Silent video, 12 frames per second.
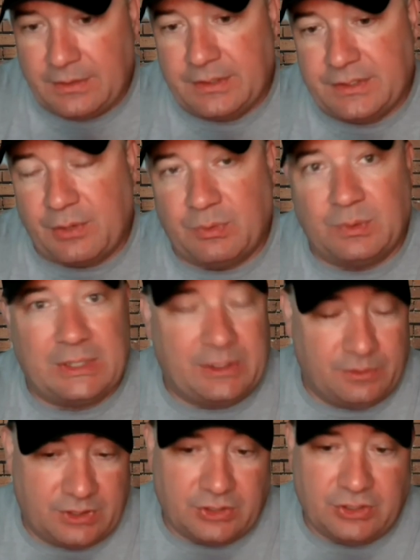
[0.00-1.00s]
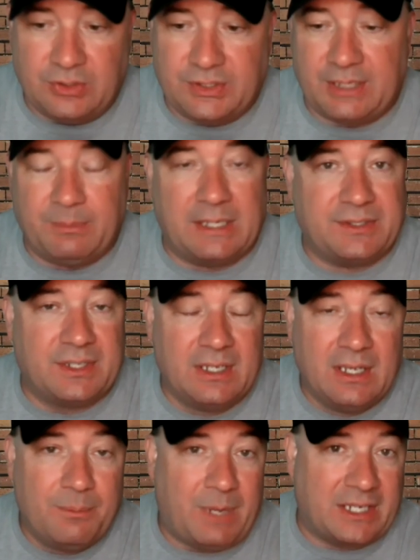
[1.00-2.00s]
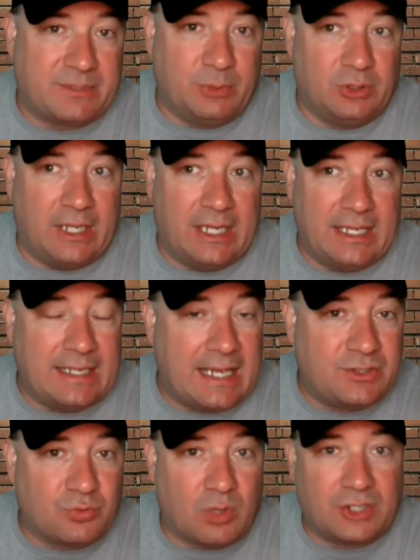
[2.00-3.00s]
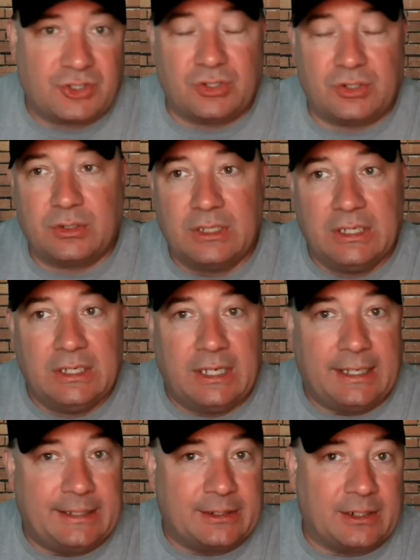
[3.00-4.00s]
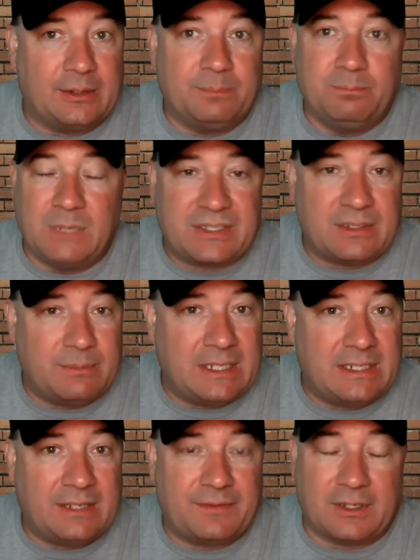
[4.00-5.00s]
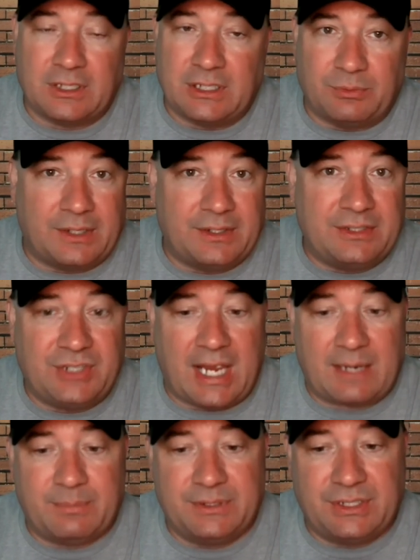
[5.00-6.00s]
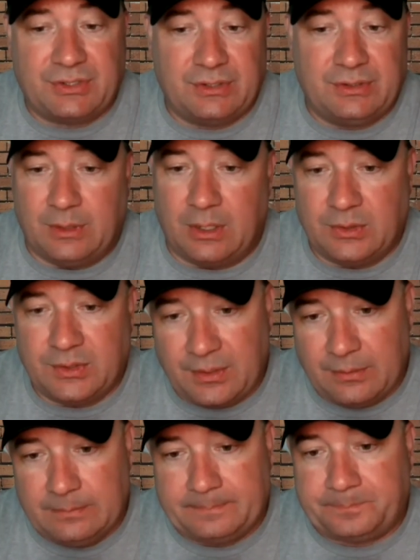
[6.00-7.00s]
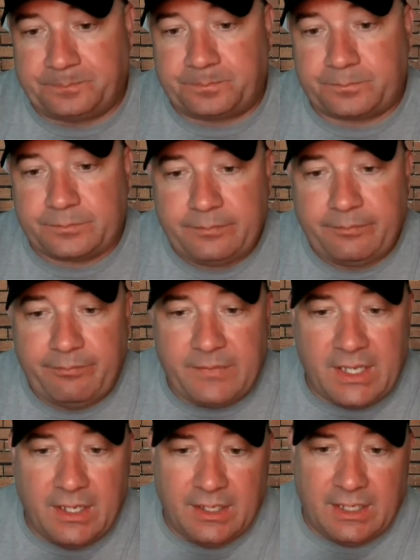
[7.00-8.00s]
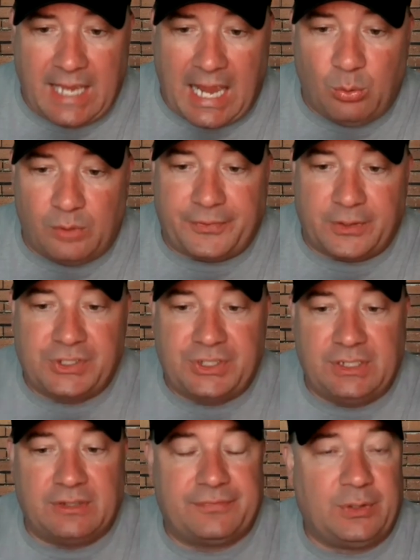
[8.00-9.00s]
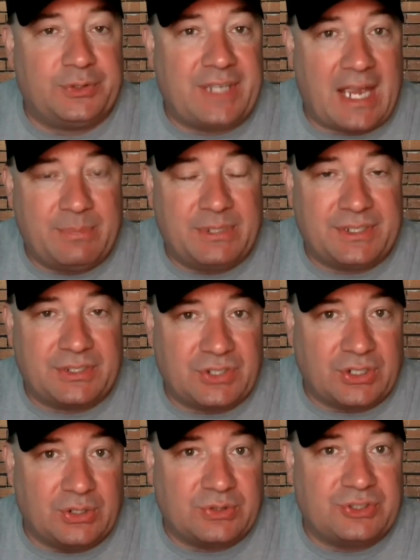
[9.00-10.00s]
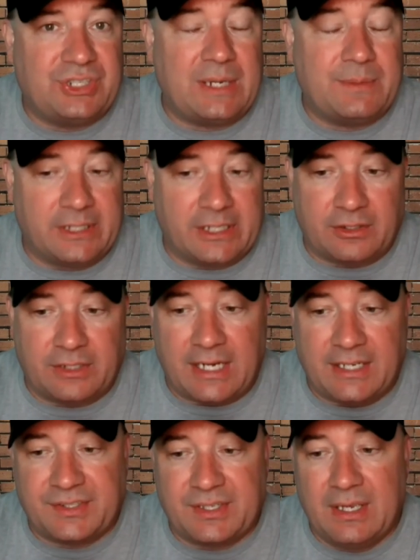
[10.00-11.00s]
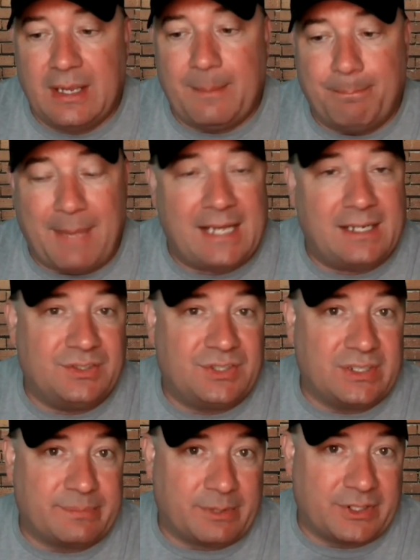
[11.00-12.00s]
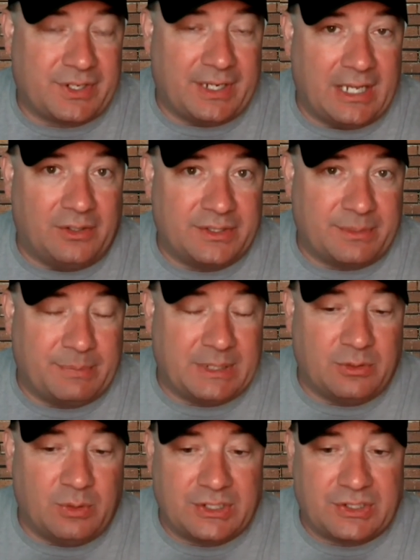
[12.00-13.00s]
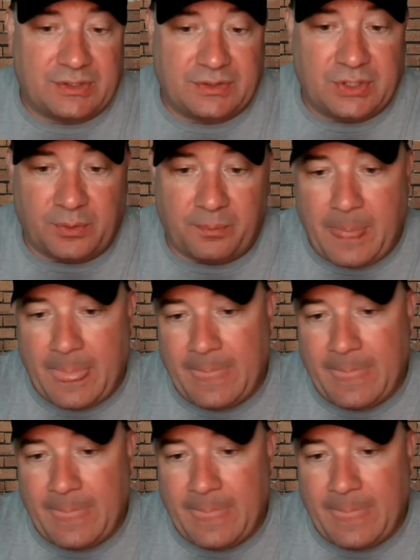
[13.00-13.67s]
so we could use him as possible an edge rusher or mix him in if they're going to run the jack position. Who knows? How will first-year full-time position coach James Laurinaitis manage his personnel is a big question too.